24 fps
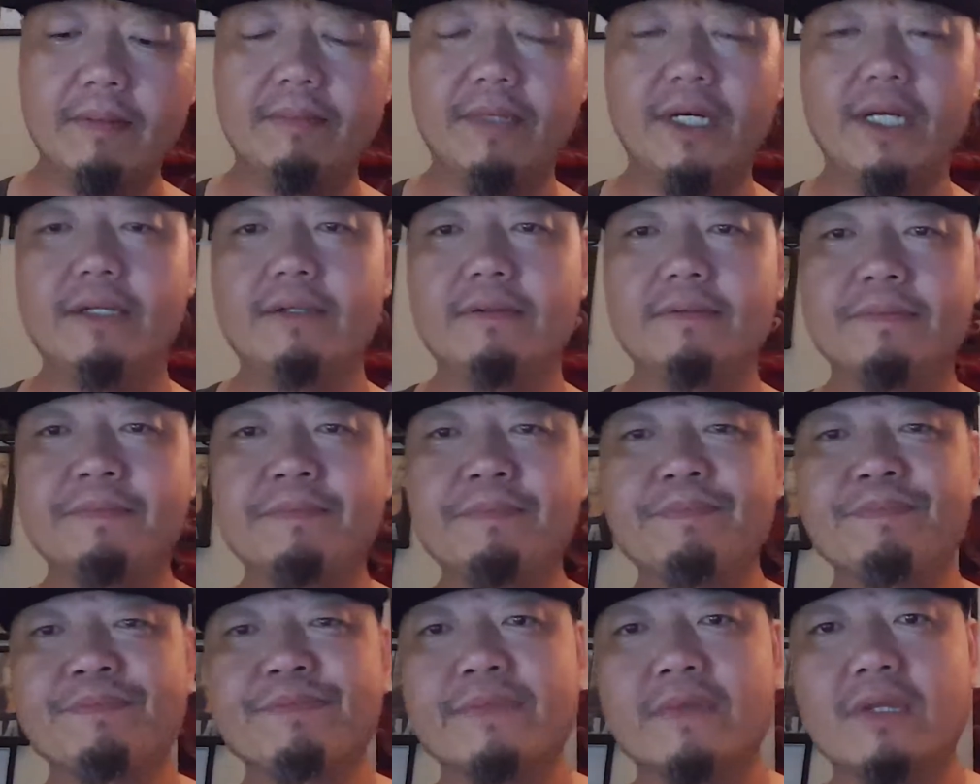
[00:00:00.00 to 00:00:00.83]
But
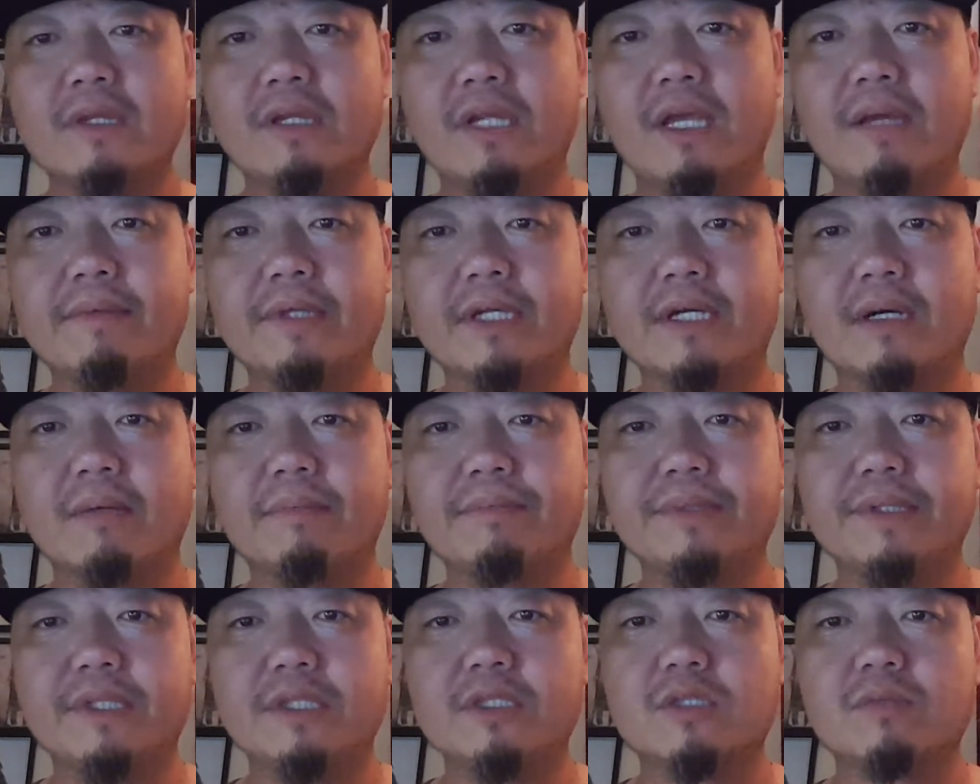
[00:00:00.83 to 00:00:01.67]
the name of the
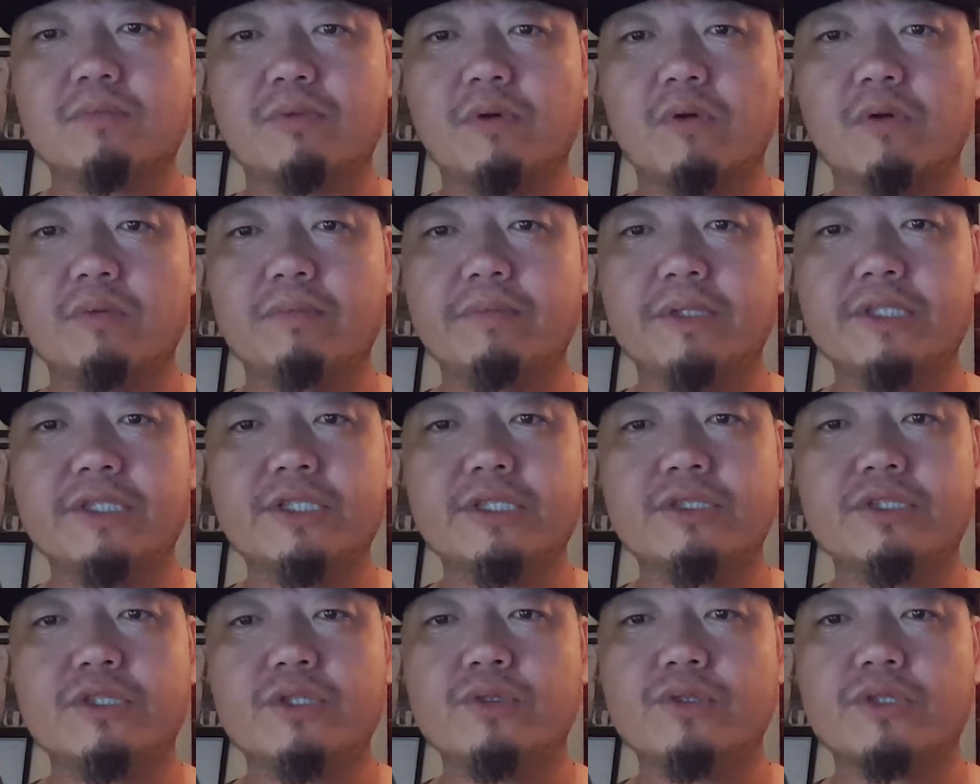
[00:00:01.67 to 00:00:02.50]
company is
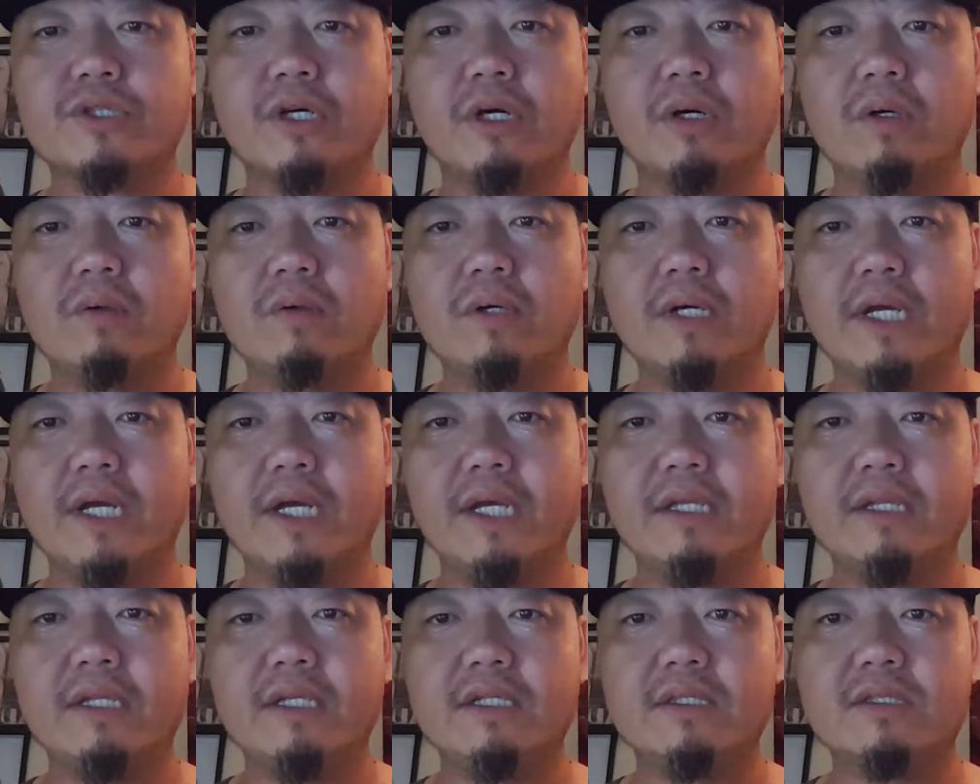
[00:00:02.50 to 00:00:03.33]
Prohibition Juice Co.,
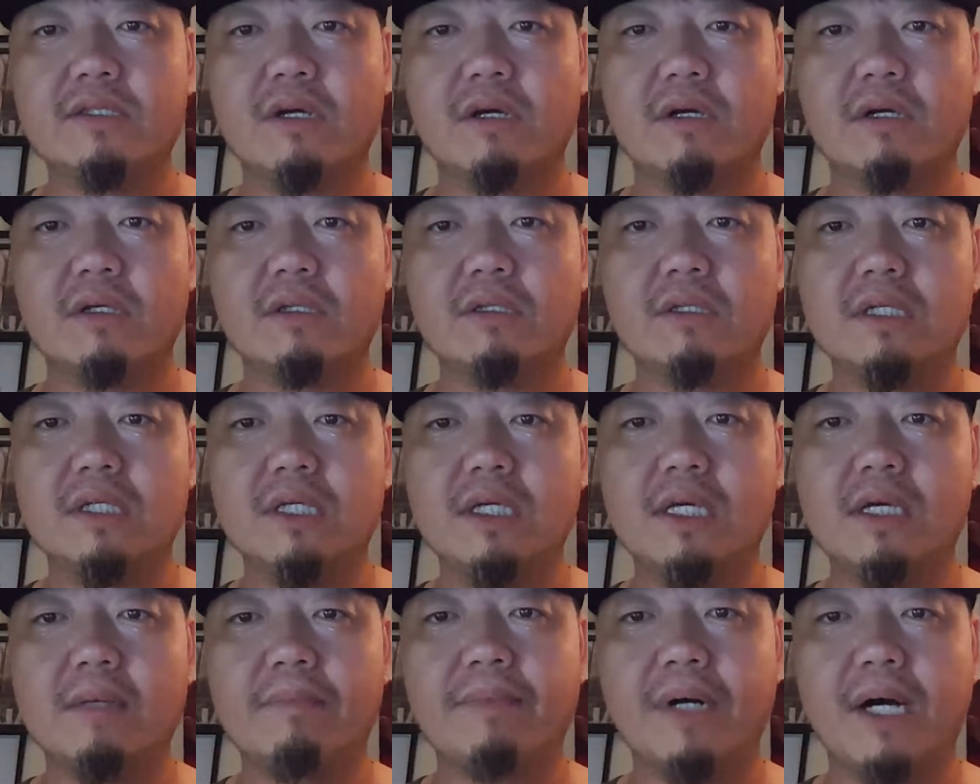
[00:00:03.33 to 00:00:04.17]
and these are
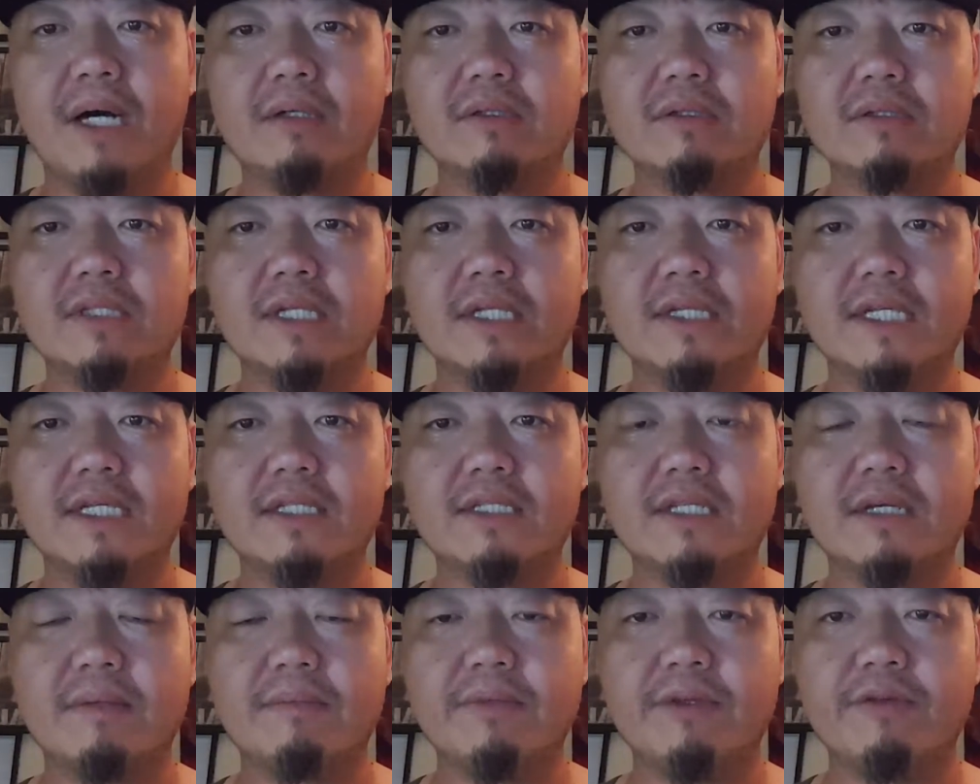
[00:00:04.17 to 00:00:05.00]
the bottles that they
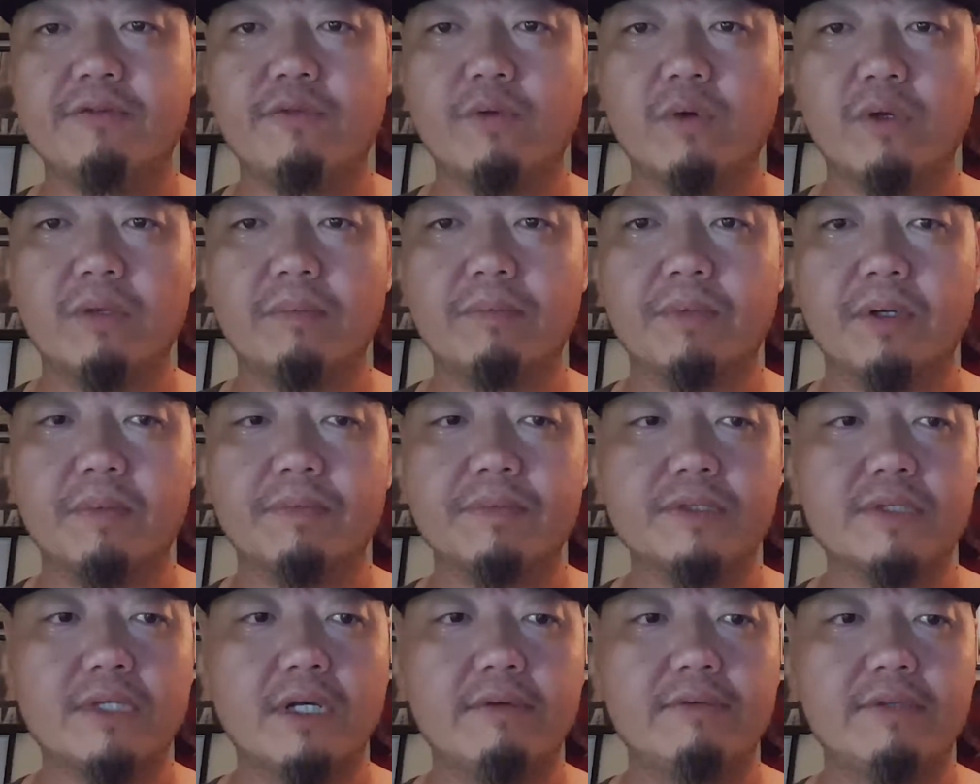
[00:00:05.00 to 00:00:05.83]
sent me for the
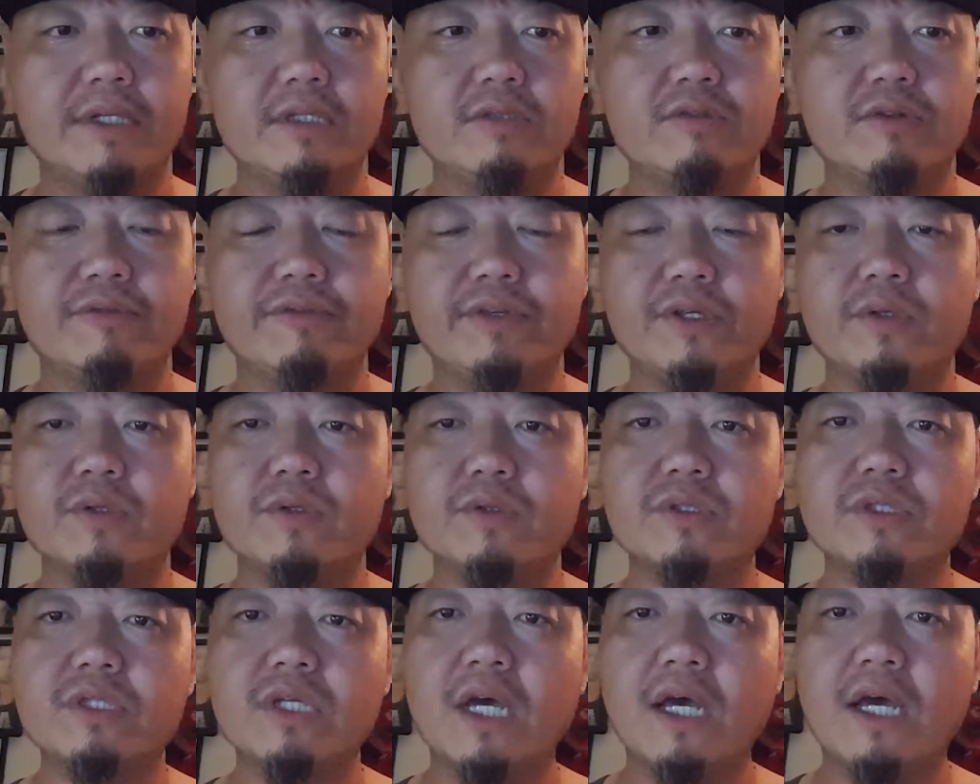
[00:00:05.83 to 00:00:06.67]
purpose of these
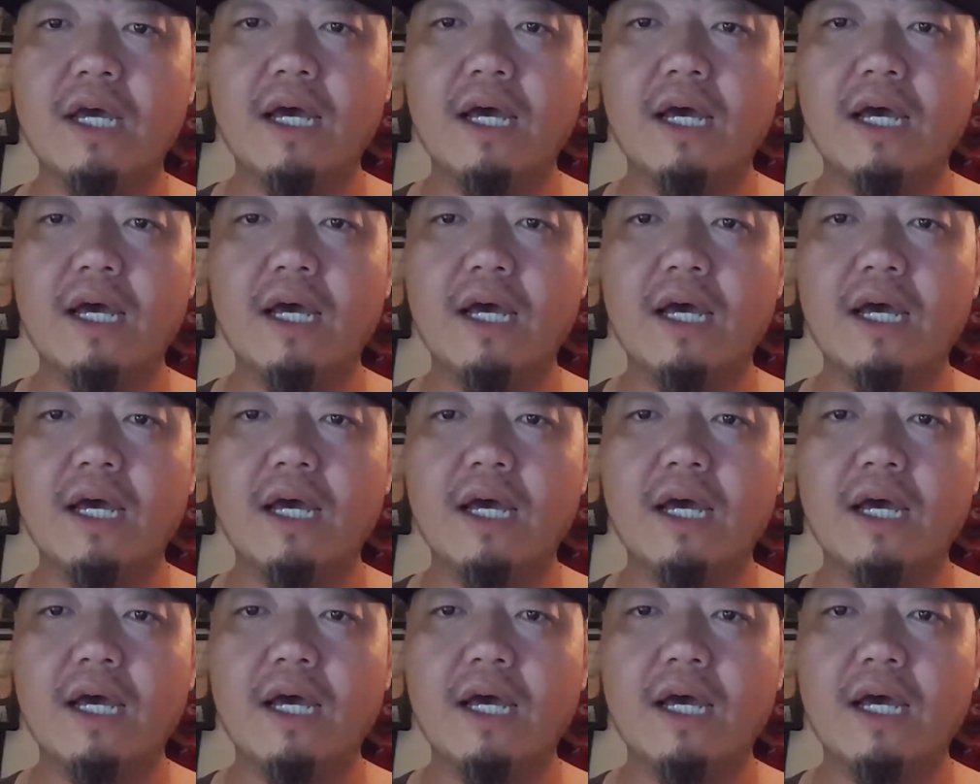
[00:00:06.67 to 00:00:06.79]
reviews.